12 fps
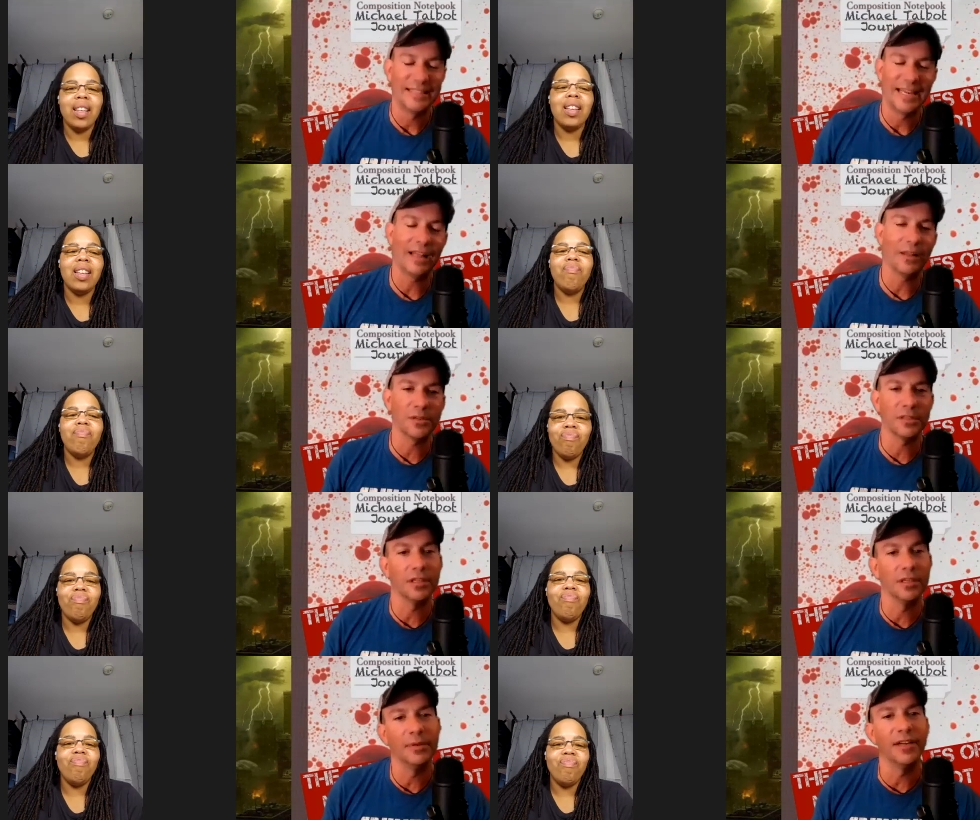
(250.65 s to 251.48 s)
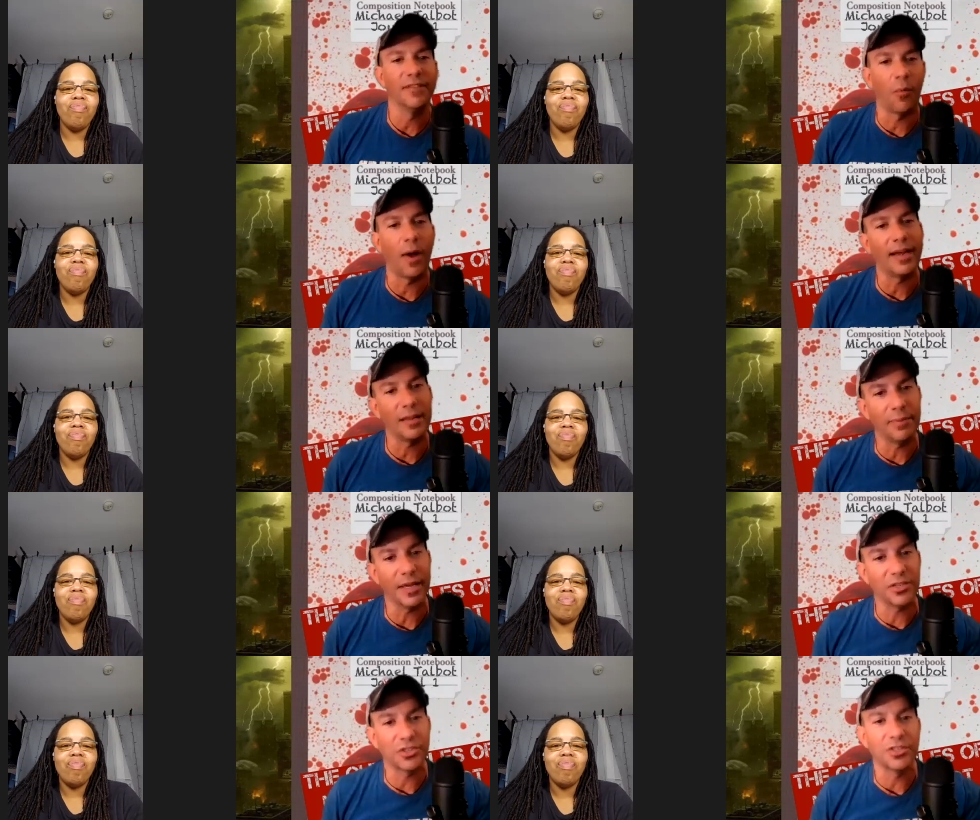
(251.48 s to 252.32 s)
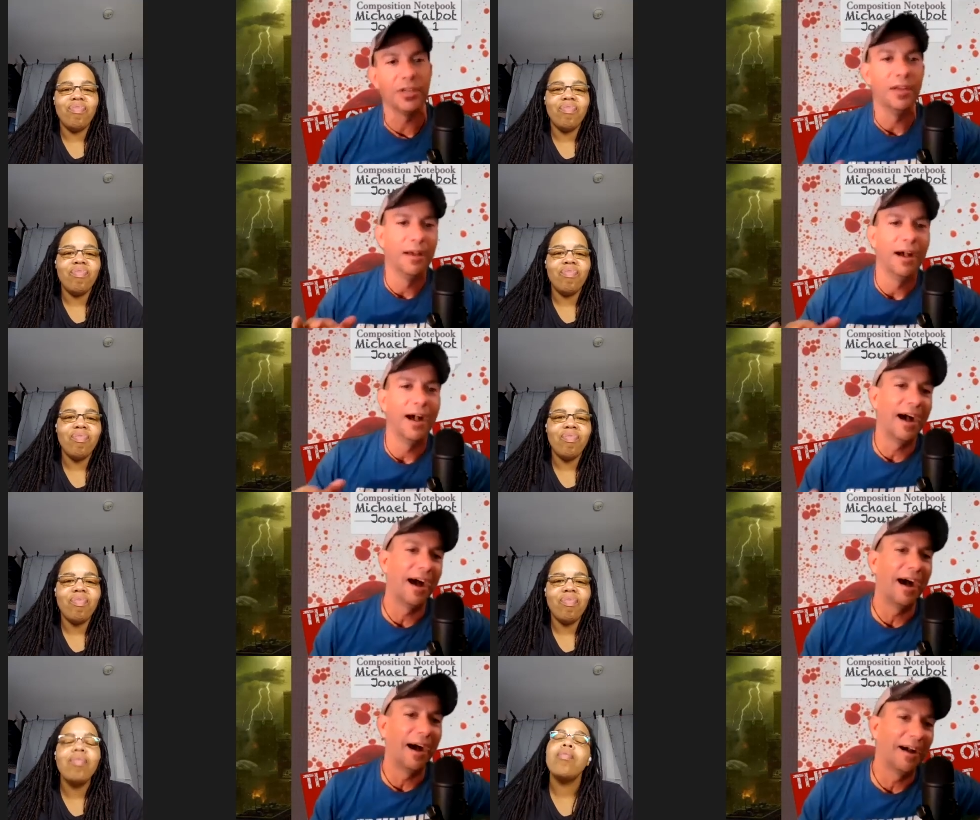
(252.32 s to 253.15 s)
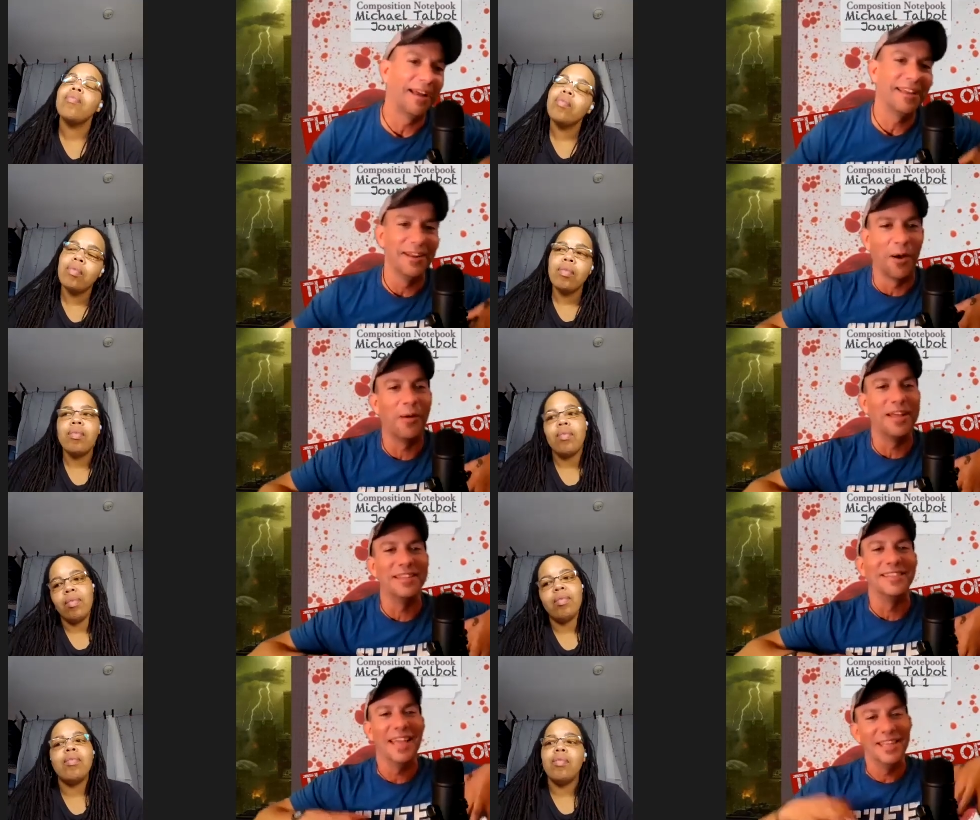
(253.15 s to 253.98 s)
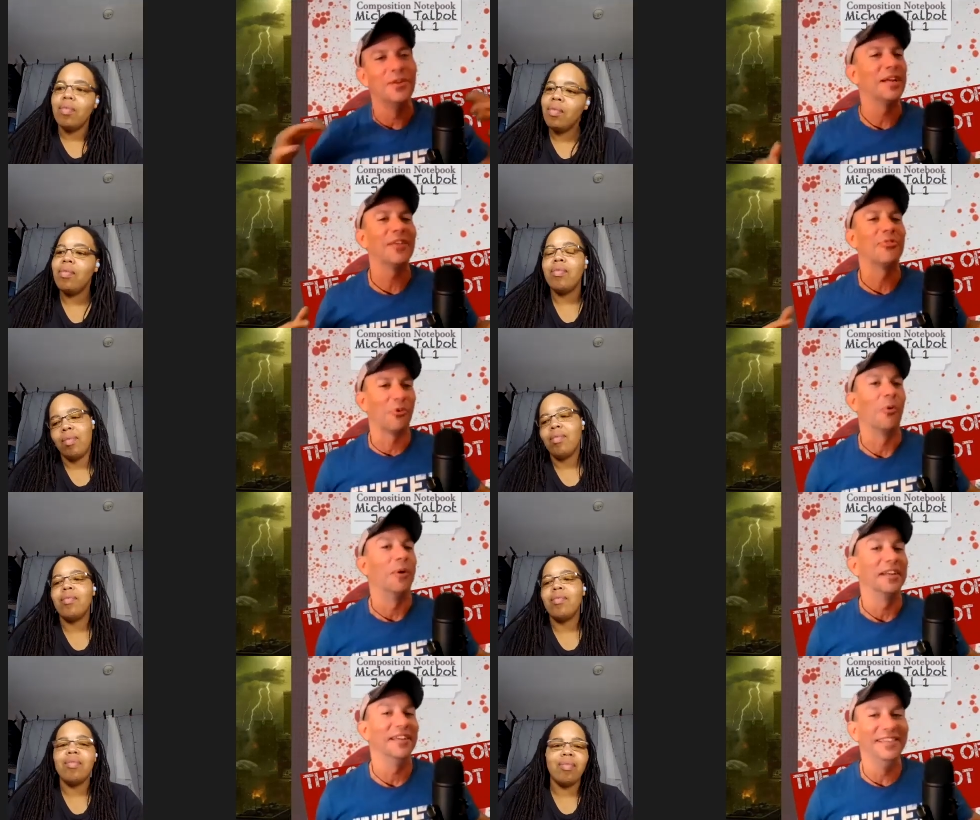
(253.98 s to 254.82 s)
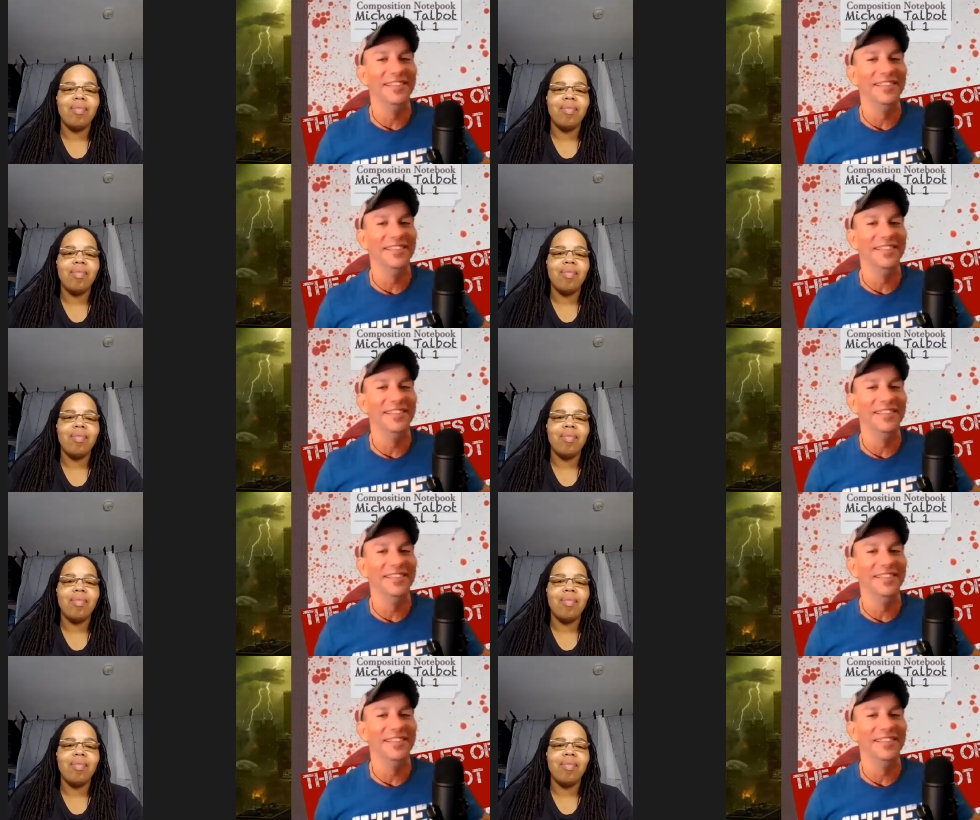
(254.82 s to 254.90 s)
Speaker 1: Tallow's a little mm-hmm. whiny bitch." uh, you know, and and they'll get through it.